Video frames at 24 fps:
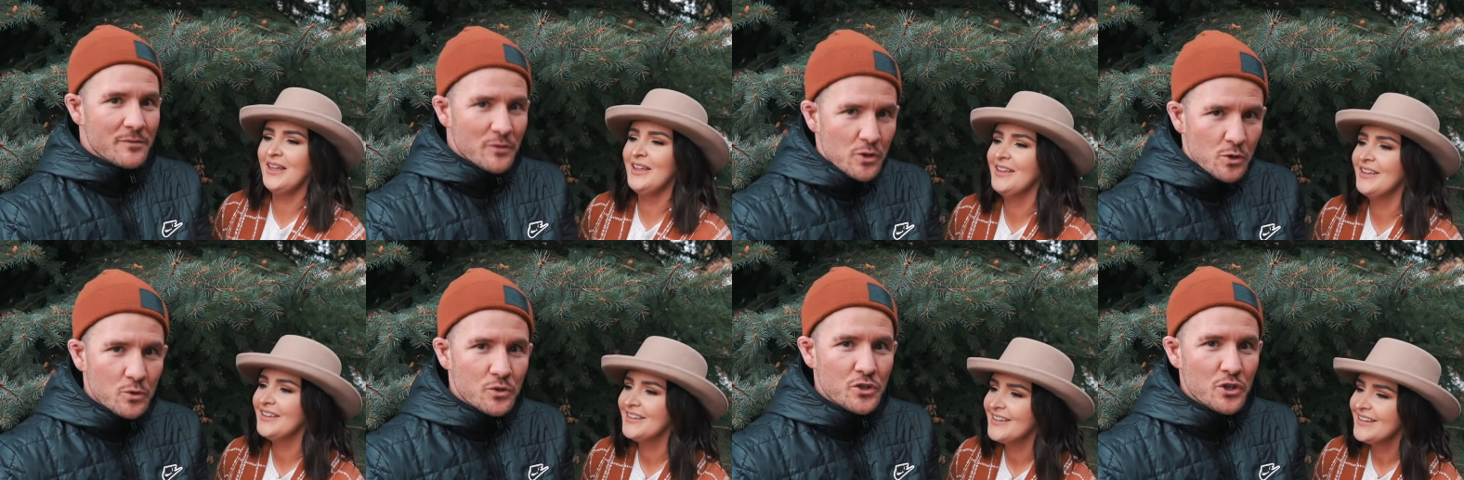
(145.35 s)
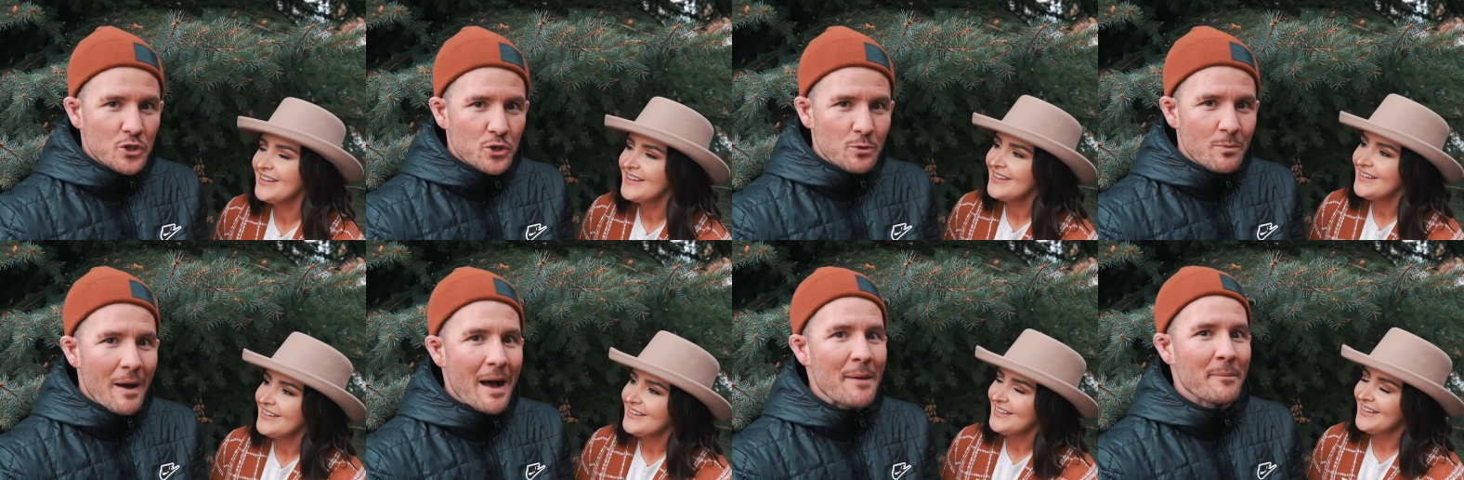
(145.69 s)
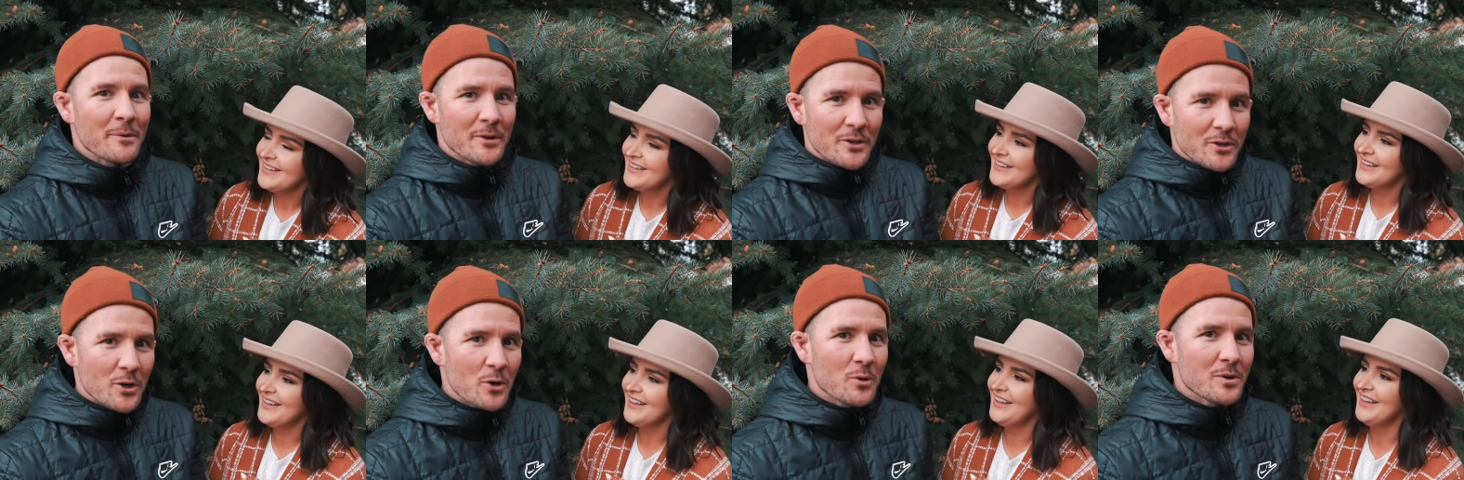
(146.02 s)
Speaker 1: YouTube, I'm
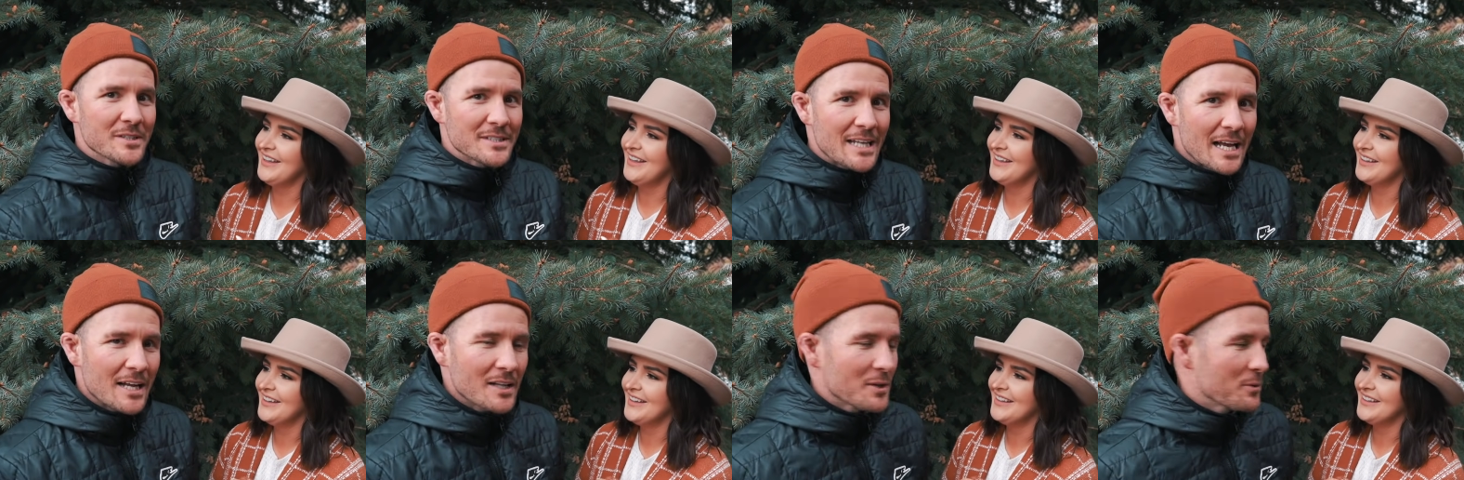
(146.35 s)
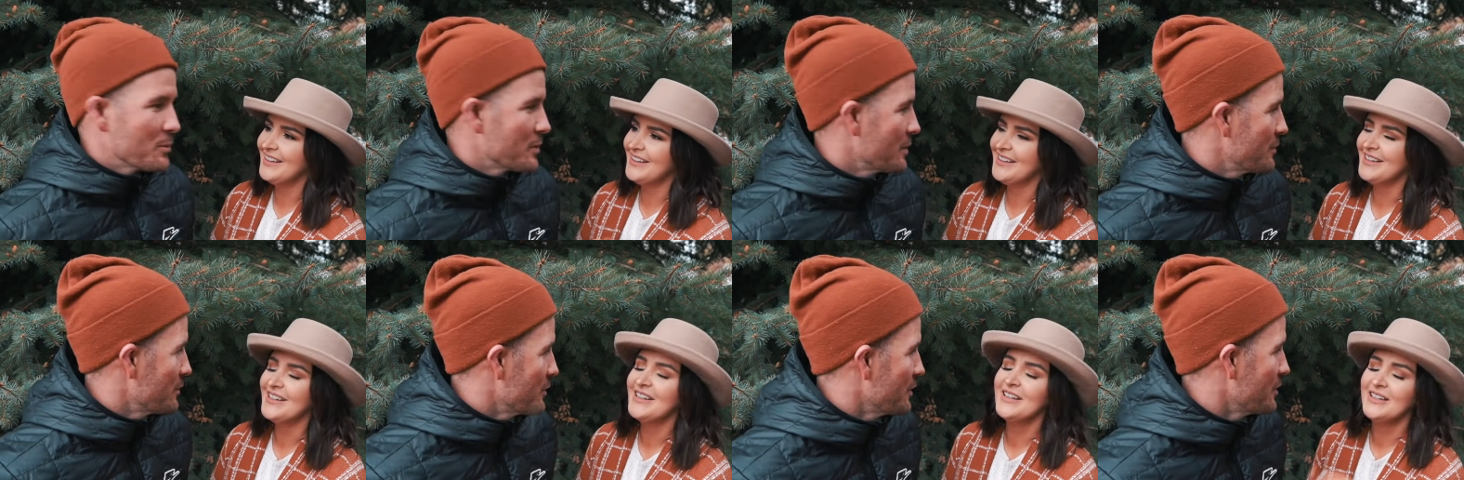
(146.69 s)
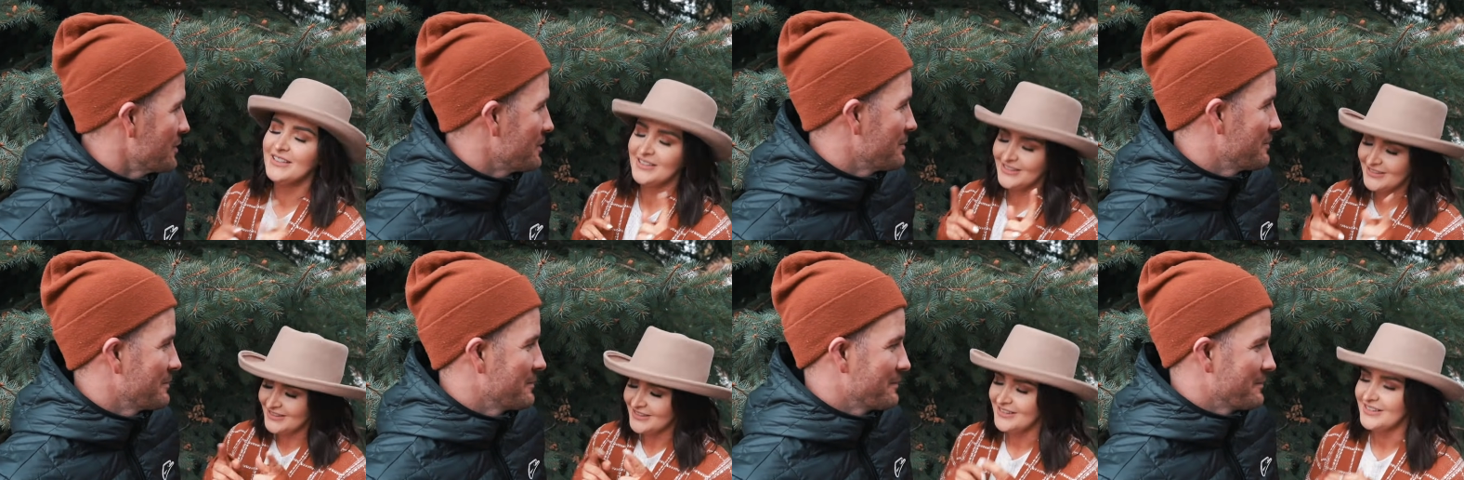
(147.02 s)
gonna know exactly what I'm doing.
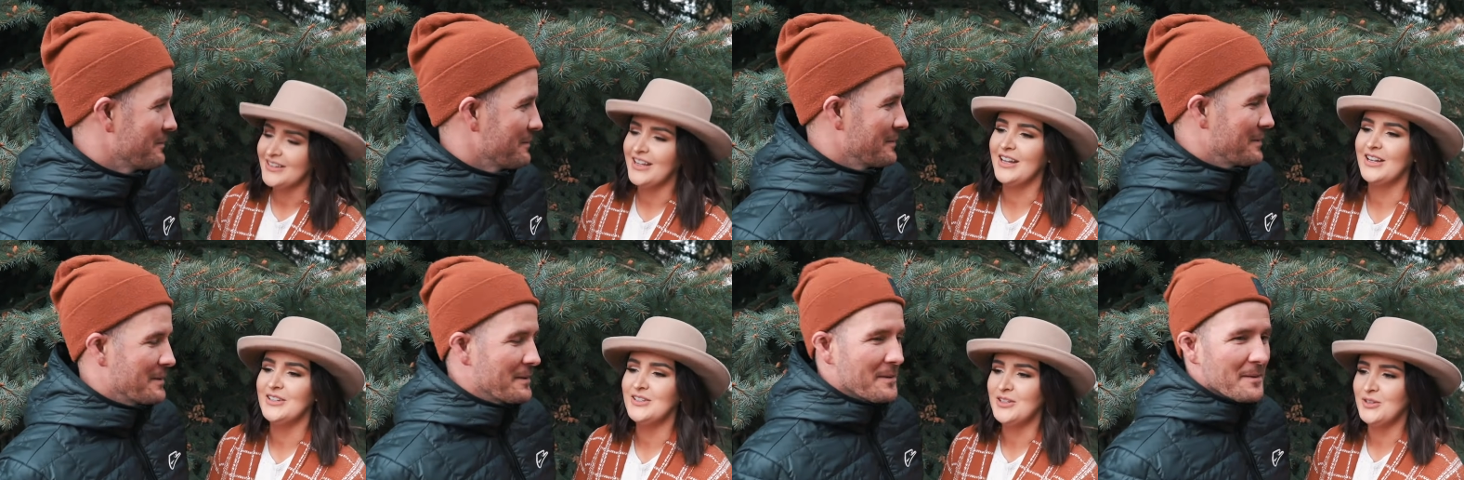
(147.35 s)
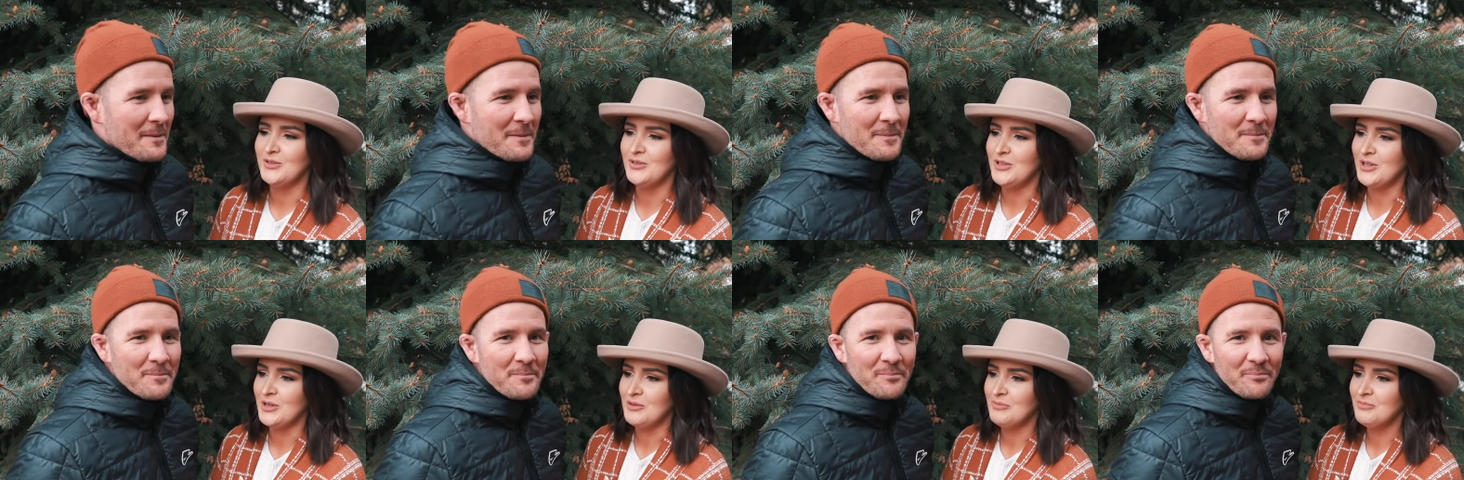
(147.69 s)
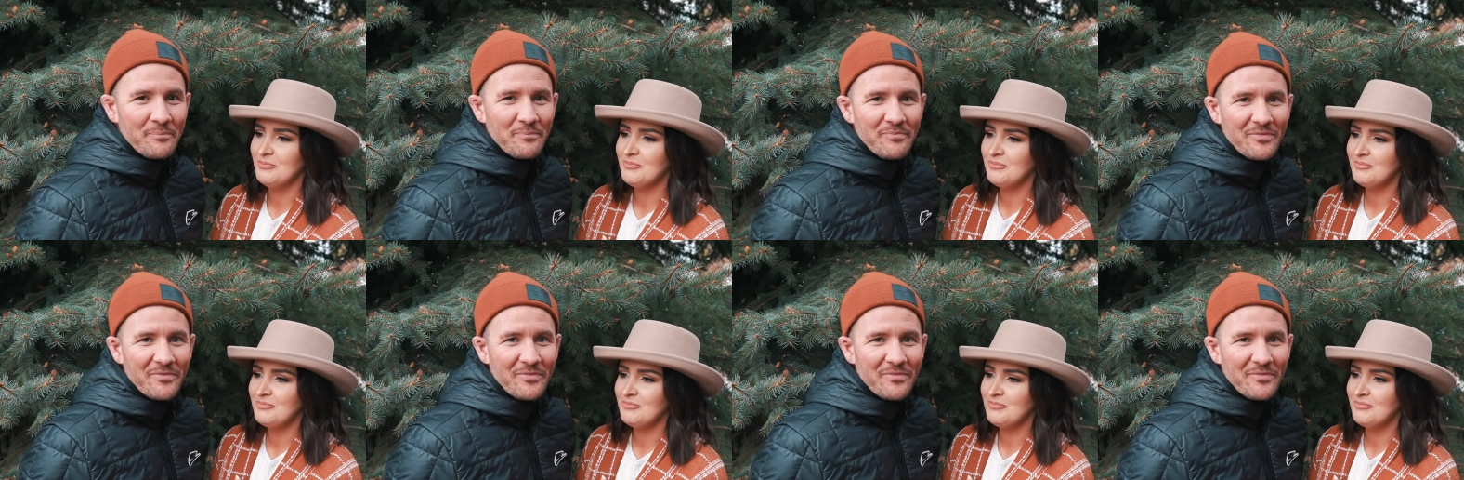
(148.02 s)
Speaker 2: Thanks, YouTube.